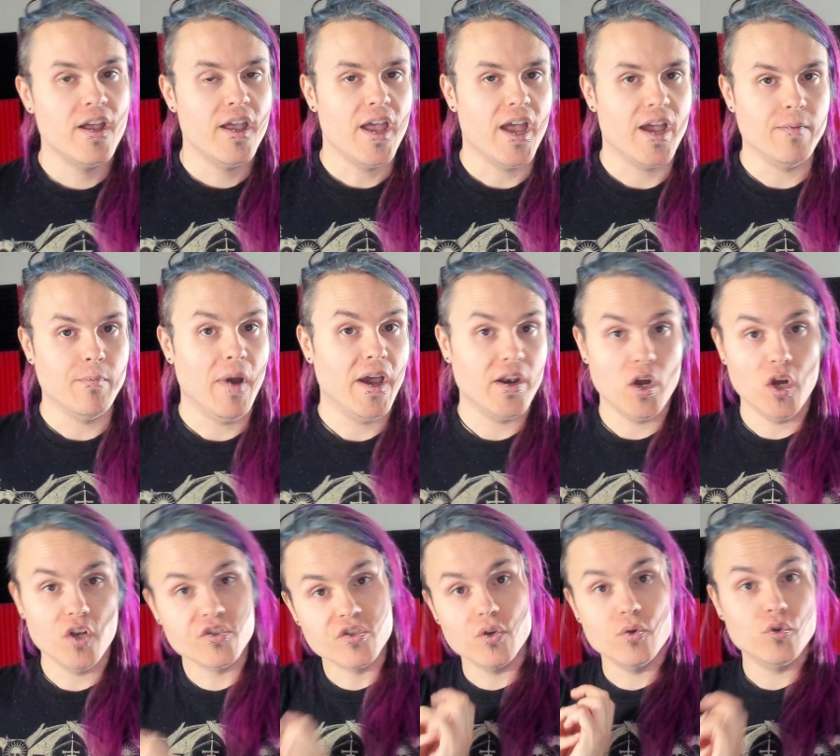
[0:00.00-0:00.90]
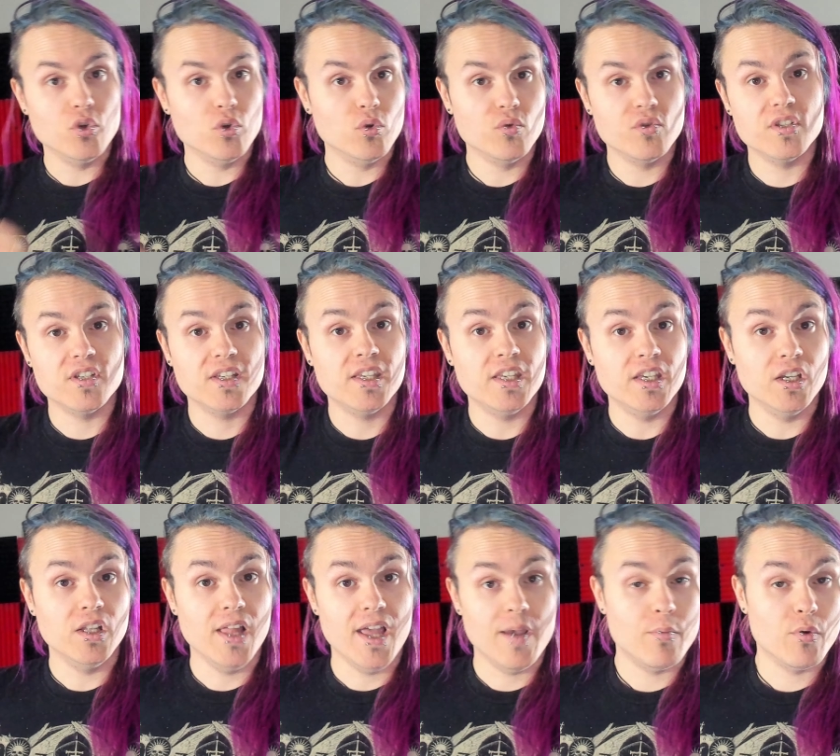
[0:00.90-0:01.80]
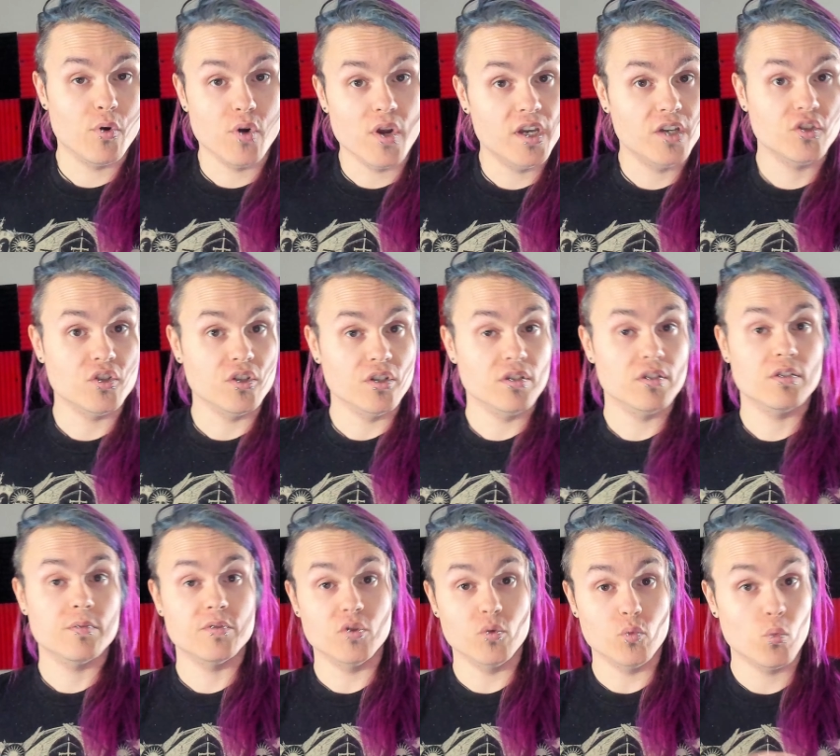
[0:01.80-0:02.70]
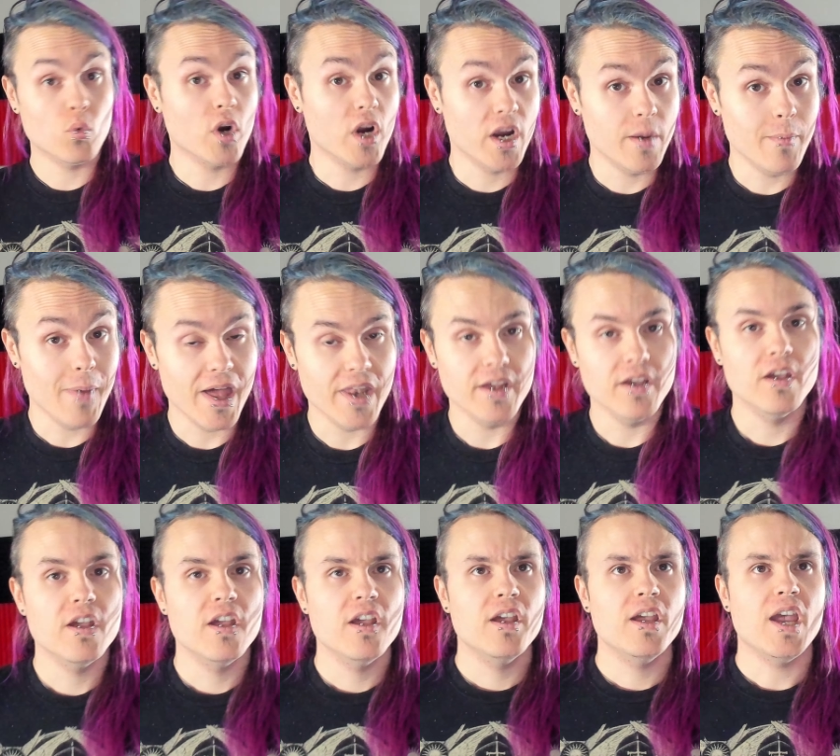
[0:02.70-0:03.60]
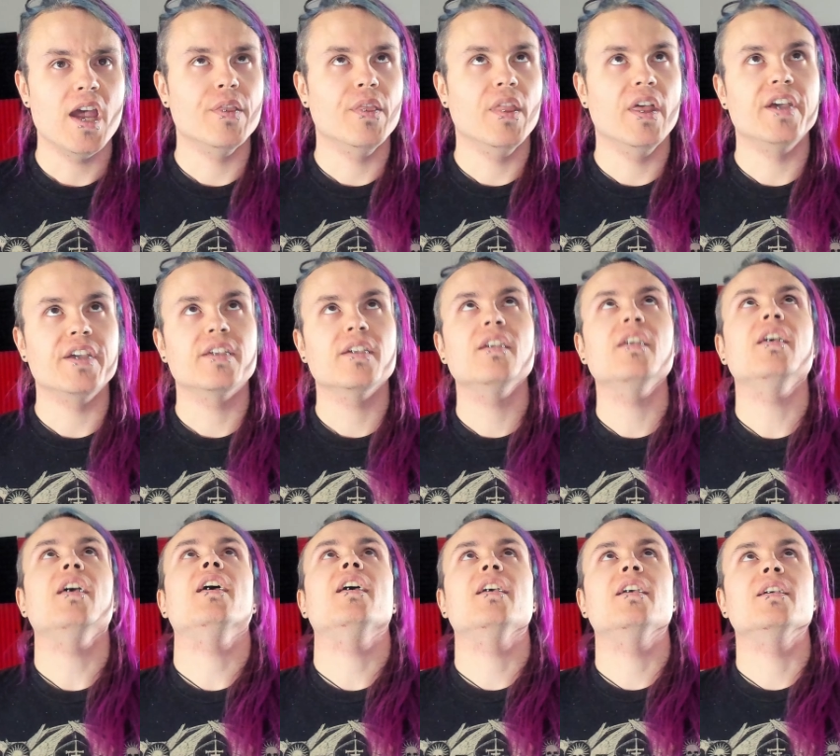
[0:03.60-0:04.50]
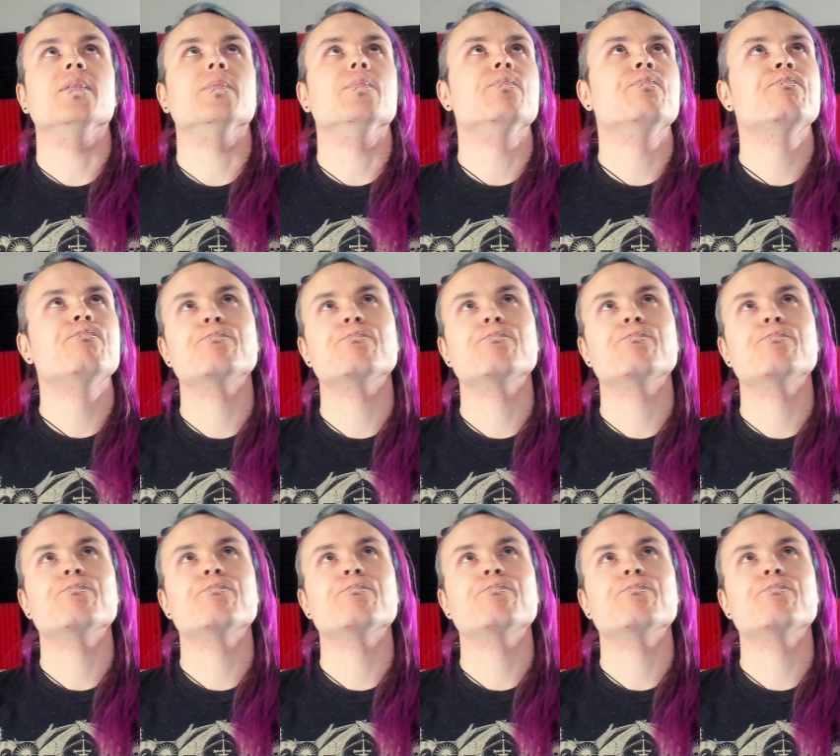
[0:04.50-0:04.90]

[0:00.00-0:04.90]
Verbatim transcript: and might also use to kill aberrations, but don't worry about it, and like a